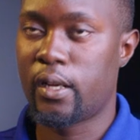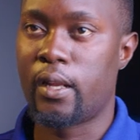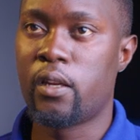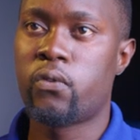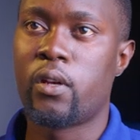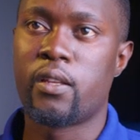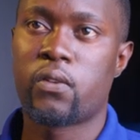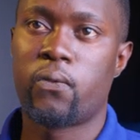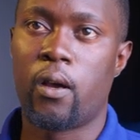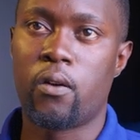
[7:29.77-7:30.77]
And if we list
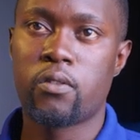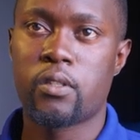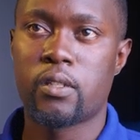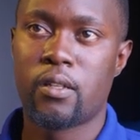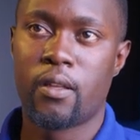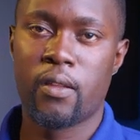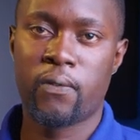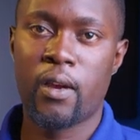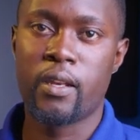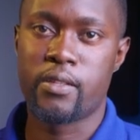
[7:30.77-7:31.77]
files, the
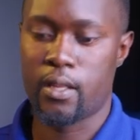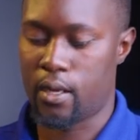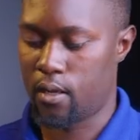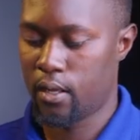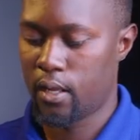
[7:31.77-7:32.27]
file is there.